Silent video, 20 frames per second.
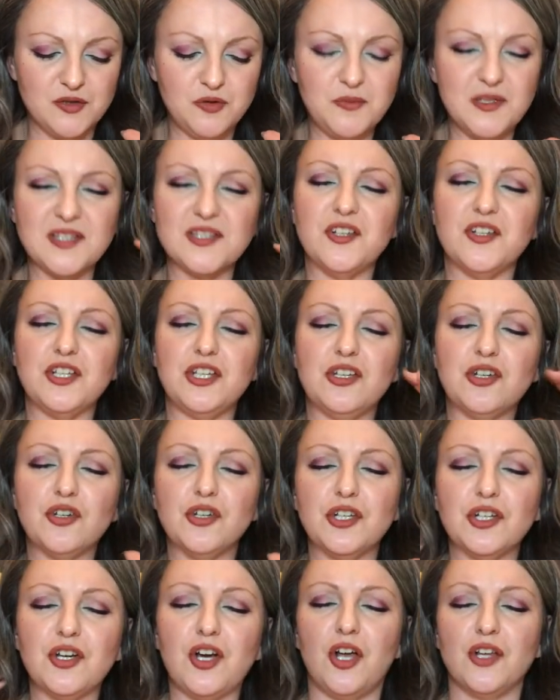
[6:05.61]
almost like you
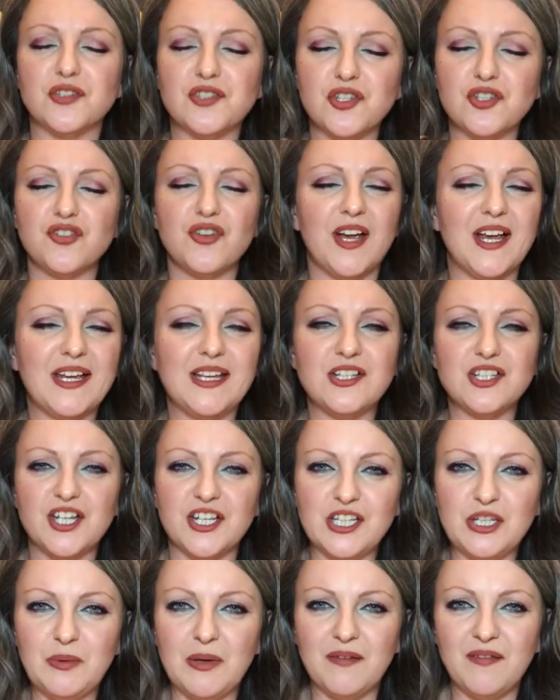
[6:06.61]
couldn't concentrate in
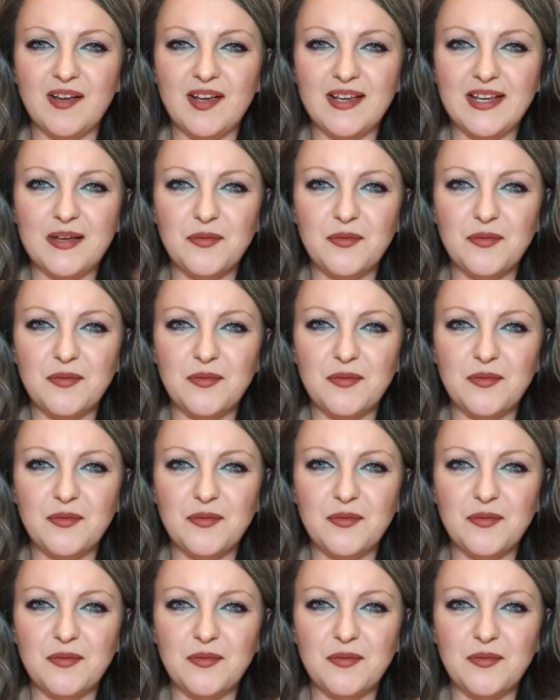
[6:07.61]
January.